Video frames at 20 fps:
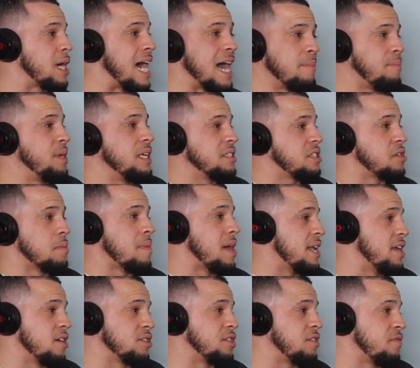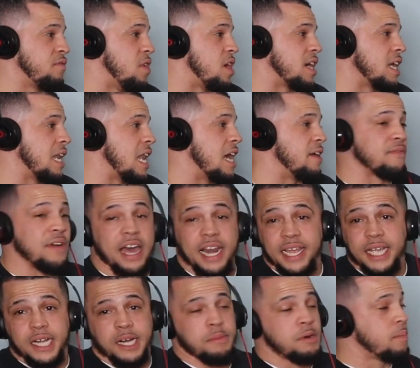copying somebody else's fucking life. I
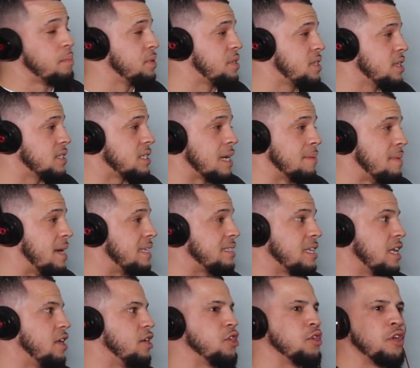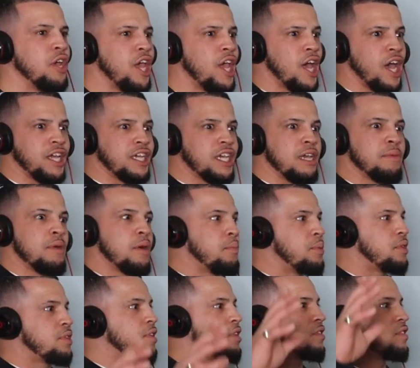didn't come up with this. I'm not telling you, I came up
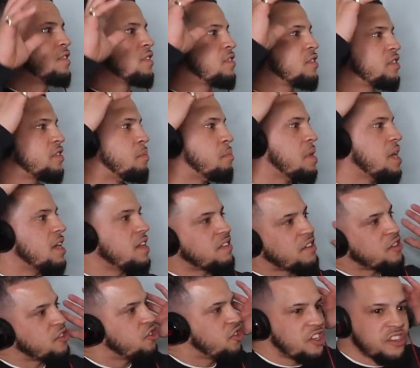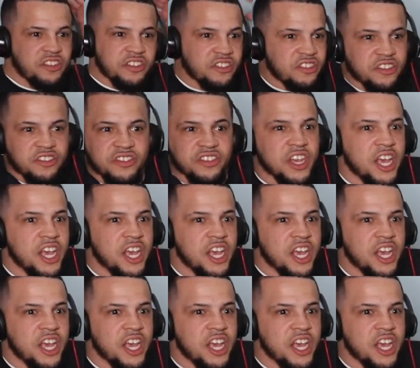with this. This is amazing. Jesus